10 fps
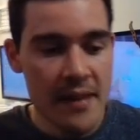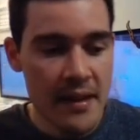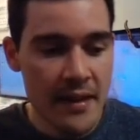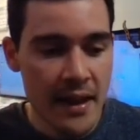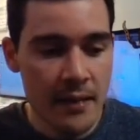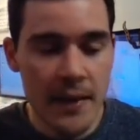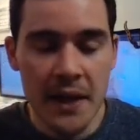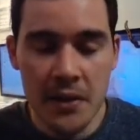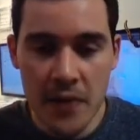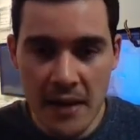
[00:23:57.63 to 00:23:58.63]
But
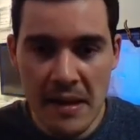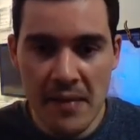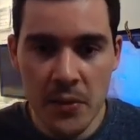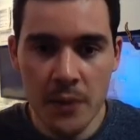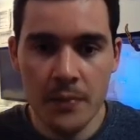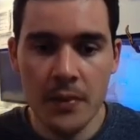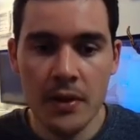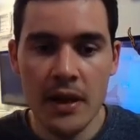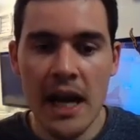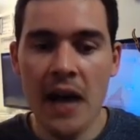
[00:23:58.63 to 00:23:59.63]
once
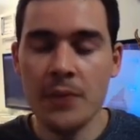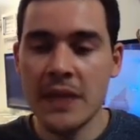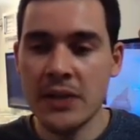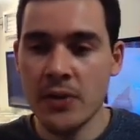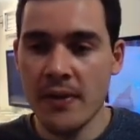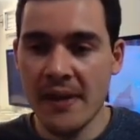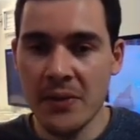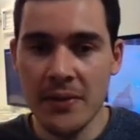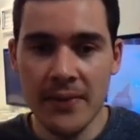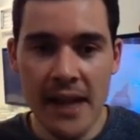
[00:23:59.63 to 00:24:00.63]
we've said that about
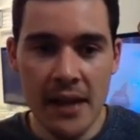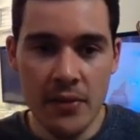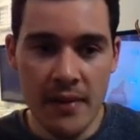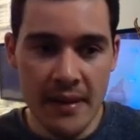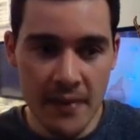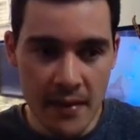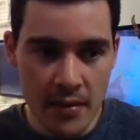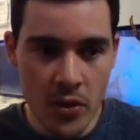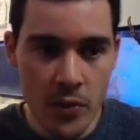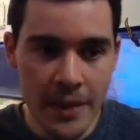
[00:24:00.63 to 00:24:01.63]
Crazy Swarm,
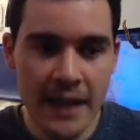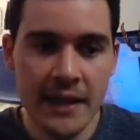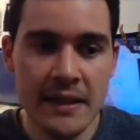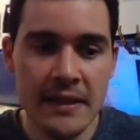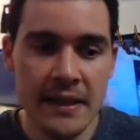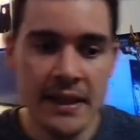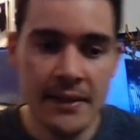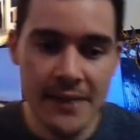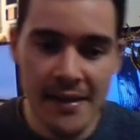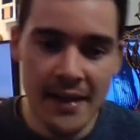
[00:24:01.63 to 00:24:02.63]
how many drones can we
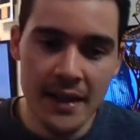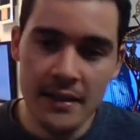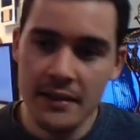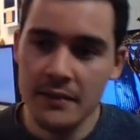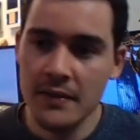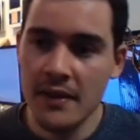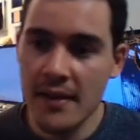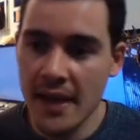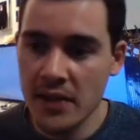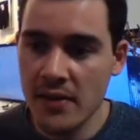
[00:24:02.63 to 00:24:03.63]
fly using this
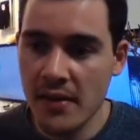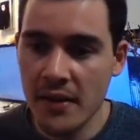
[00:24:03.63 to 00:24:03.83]
copilot